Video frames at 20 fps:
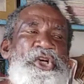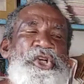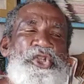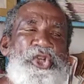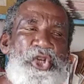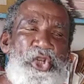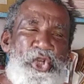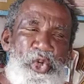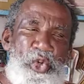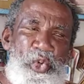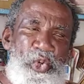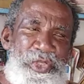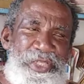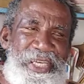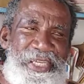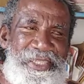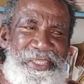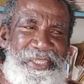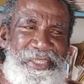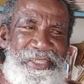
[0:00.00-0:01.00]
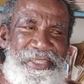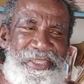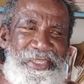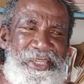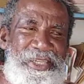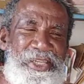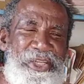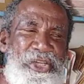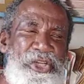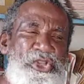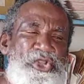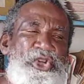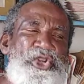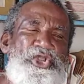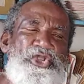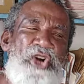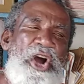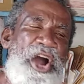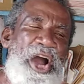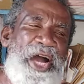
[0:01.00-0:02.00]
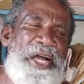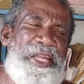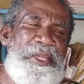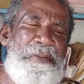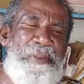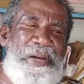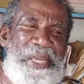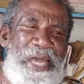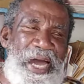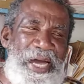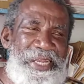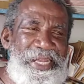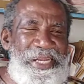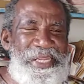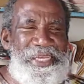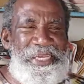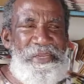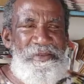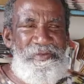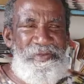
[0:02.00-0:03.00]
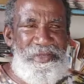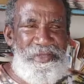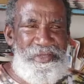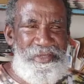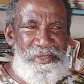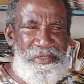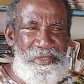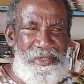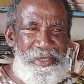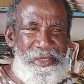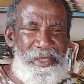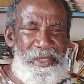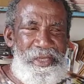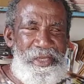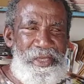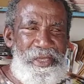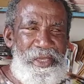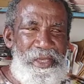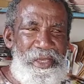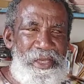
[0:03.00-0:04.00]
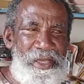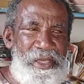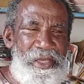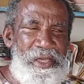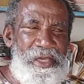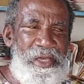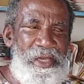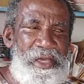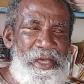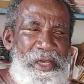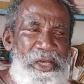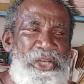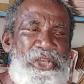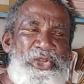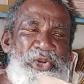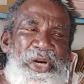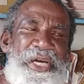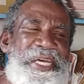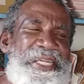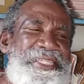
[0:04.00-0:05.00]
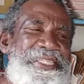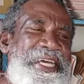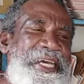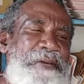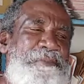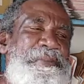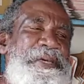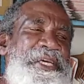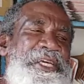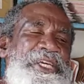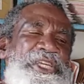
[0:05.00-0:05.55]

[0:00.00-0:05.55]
to use it to draw on the banana leaves. So it takes me